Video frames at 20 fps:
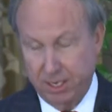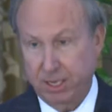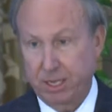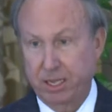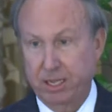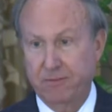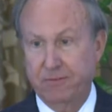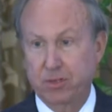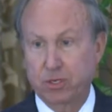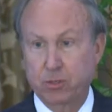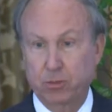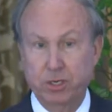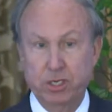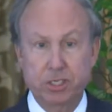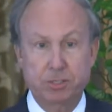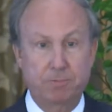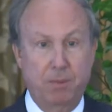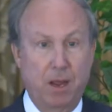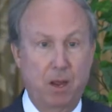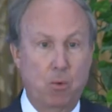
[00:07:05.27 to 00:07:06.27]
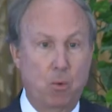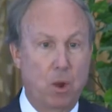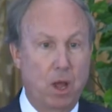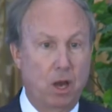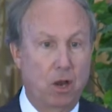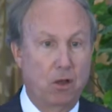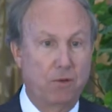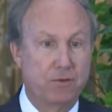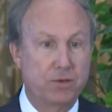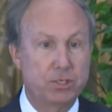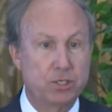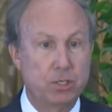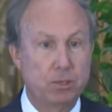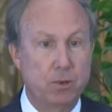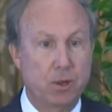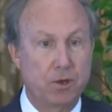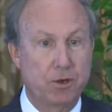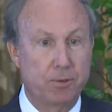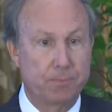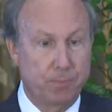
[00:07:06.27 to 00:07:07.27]
have increased by well over
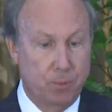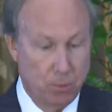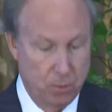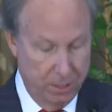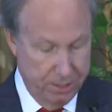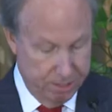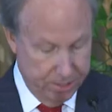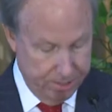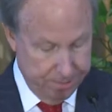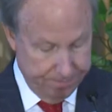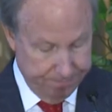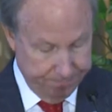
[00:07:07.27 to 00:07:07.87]
200 points.